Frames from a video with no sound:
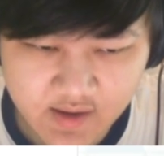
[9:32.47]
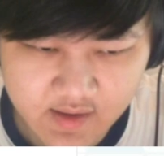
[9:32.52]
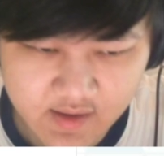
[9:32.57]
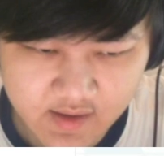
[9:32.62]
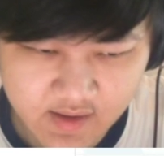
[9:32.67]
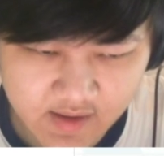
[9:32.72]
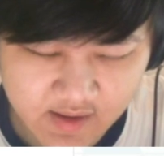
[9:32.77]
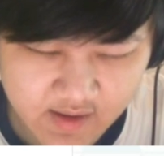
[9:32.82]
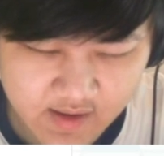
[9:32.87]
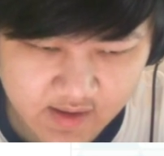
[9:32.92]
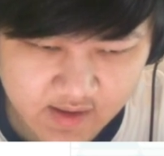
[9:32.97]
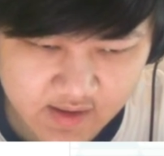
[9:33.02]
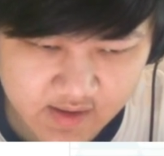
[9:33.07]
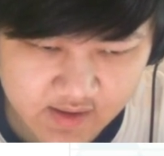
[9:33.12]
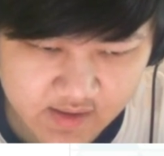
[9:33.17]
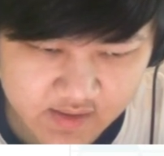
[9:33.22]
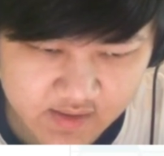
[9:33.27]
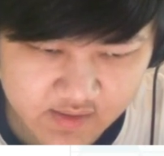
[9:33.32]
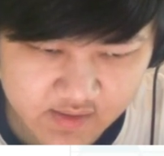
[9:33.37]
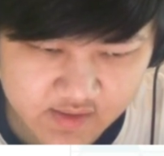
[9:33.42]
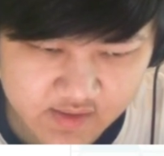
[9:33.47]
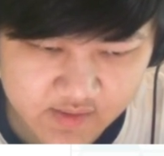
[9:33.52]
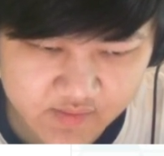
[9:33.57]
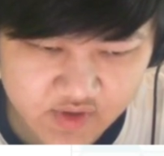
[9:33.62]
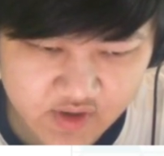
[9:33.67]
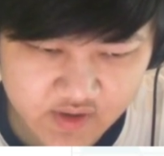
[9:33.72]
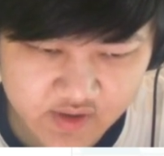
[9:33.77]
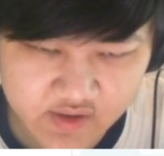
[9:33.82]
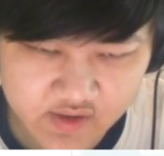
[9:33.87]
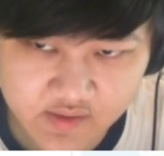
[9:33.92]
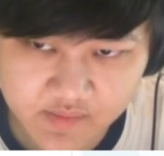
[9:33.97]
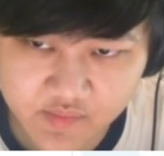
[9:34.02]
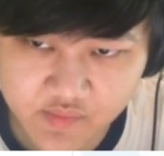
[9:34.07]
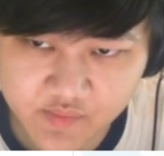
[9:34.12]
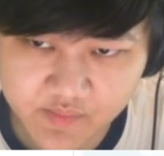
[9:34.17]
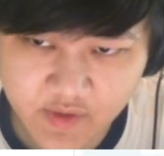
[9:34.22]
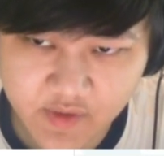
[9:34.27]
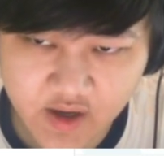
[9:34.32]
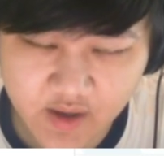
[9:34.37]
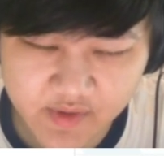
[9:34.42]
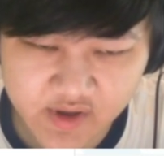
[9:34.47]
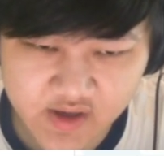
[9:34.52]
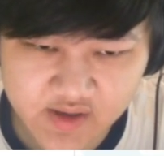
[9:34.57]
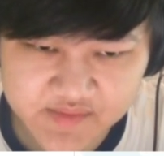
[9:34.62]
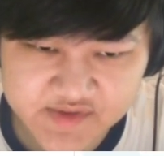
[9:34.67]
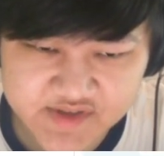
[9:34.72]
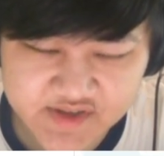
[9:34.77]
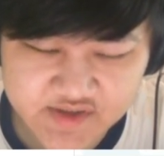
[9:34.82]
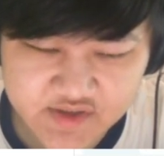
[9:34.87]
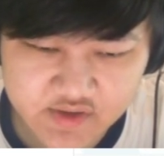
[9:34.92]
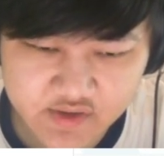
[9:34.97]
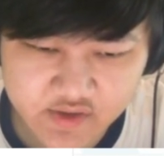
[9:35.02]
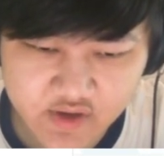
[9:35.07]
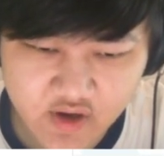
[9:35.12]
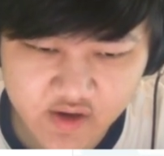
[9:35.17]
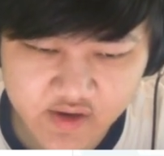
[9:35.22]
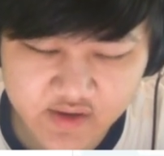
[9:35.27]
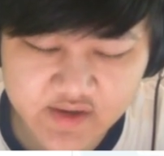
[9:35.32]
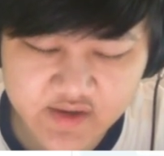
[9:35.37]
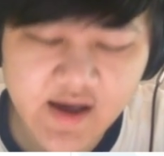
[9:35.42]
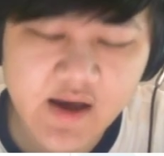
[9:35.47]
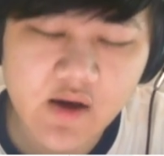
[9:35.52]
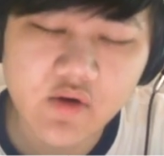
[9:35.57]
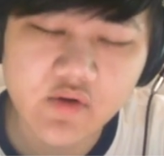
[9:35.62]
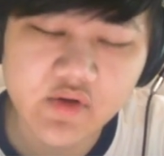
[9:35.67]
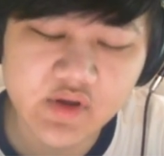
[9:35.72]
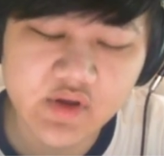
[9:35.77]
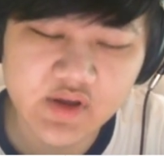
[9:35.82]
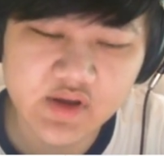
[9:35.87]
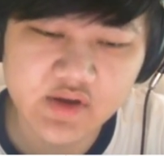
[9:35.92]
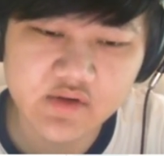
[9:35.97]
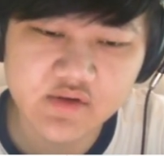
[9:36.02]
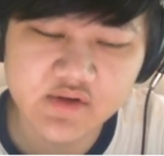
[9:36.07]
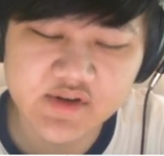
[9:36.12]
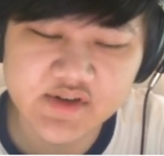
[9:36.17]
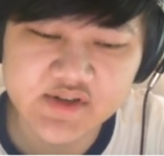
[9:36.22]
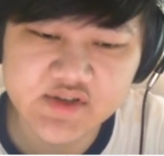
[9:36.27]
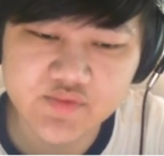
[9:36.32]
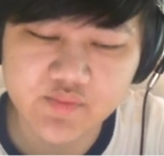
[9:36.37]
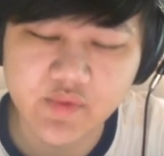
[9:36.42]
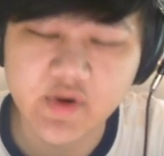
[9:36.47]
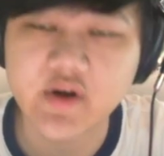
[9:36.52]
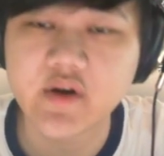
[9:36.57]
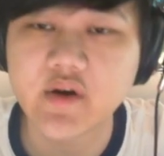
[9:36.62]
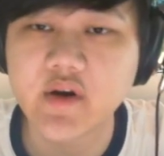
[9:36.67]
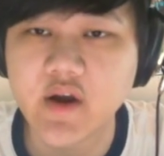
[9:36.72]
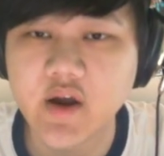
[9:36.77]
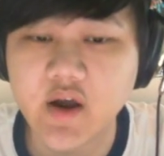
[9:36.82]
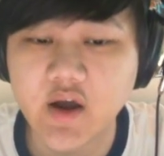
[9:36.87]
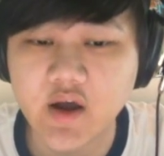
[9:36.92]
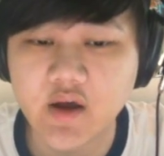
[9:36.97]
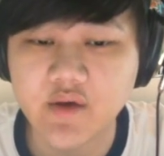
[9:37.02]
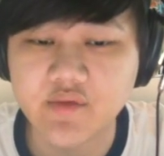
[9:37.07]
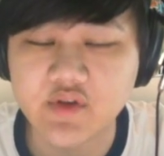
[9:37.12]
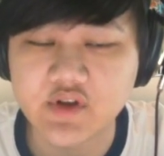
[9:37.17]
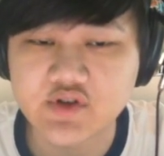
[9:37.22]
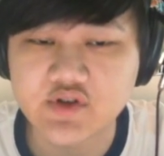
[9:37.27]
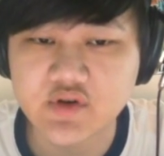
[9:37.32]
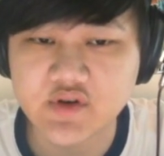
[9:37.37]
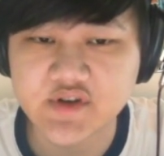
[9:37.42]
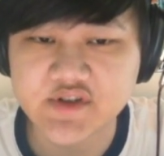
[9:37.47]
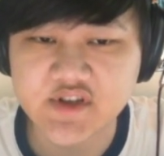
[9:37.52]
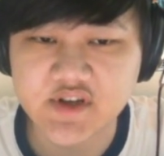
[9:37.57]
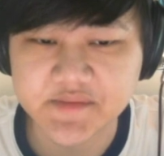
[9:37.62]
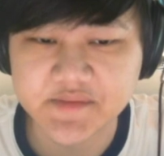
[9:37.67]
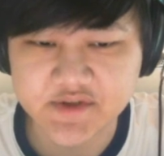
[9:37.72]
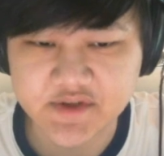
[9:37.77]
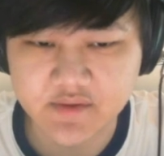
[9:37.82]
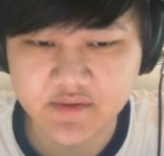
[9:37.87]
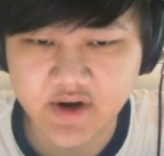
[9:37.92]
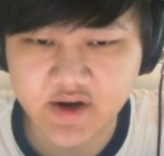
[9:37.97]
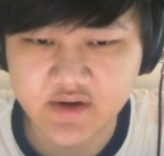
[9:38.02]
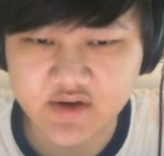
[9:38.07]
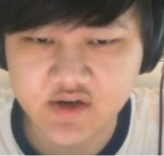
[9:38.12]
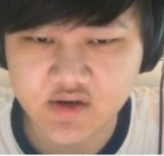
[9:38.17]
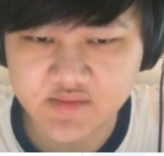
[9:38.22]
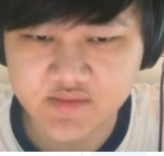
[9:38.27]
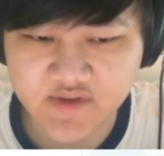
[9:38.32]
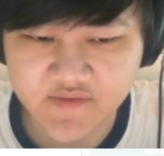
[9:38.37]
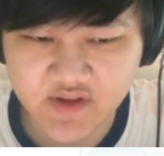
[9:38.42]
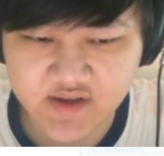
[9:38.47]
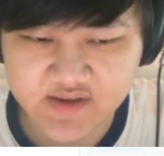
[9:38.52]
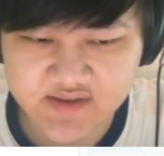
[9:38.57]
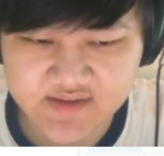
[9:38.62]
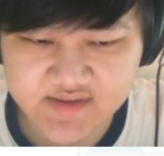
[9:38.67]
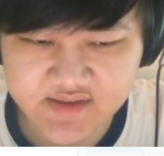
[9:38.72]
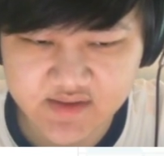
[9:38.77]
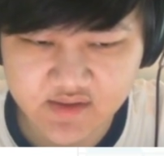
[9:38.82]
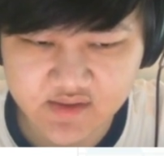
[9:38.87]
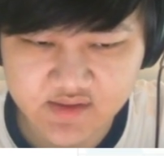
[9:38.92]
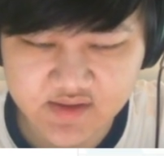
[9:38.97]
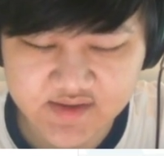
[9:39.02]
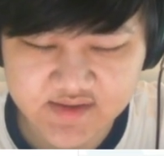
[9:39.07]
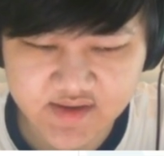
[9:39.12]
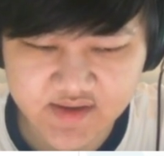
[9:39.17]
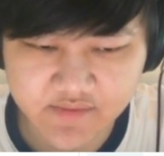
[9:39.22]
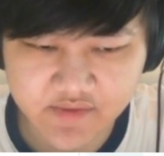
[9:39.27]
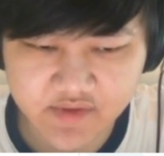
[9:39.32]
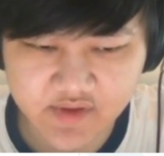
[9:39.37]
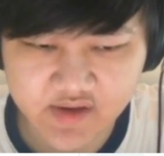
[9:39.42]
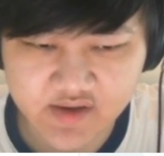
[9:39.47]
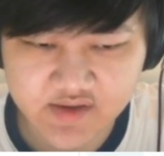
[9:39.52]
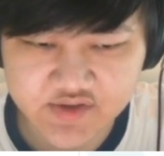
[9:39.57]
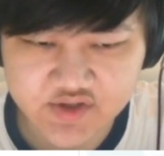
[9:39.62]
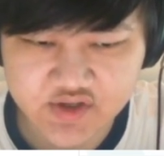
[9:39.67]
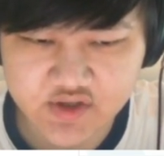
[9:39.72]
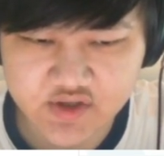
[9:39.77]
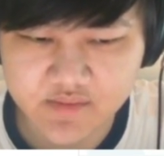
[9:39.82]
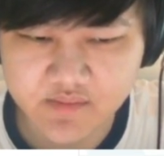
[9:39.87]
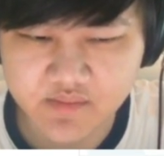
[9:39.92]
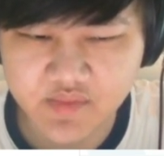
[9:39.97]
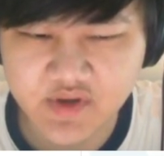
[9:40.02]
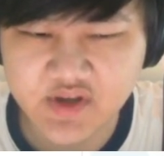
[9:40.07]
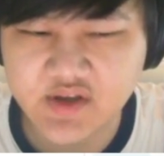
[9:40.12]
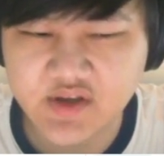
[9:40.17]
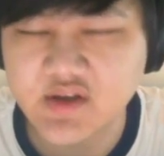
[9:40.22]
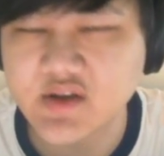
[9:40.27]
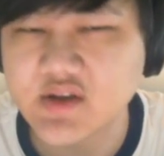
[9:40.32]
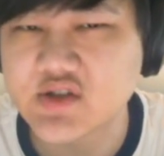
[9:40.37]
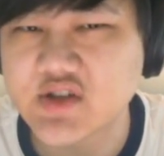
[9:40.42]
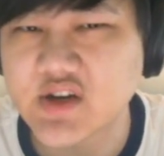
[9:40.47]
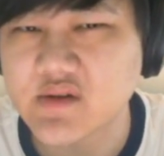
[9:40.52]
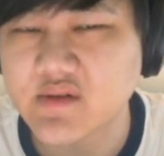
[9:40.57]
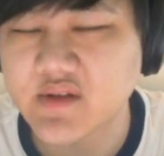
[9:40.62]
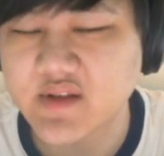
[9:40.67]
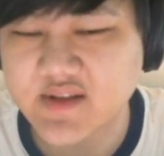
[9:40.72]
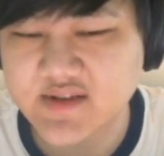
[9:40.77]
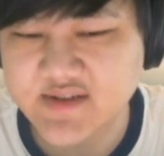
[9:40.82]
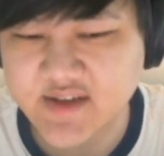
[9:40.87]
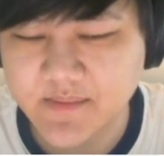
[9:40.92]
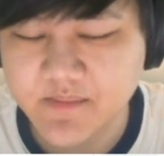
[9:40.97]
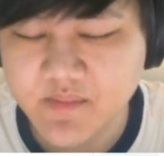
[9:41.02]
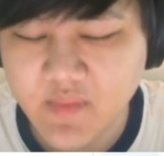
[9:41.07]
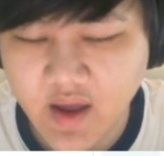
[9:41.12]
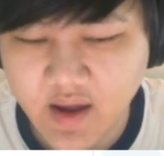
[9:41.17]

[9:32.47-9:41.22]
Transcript: and come down here, uh, pick up Stationary Target. Now here is where the choice comes in, right, in terms of lucky skill, because everything else should be generally the same.